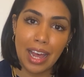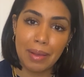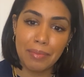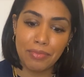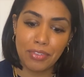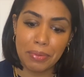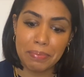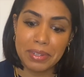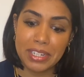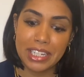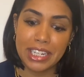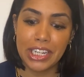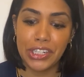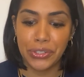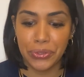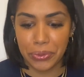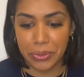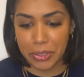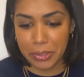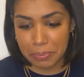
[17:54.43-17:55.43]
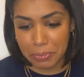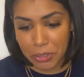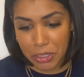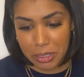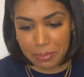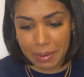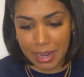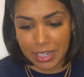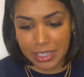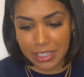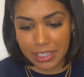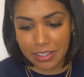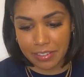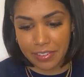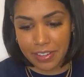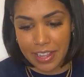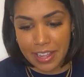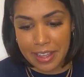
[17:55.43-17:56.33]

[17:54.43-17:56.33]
from a schedule's perspective.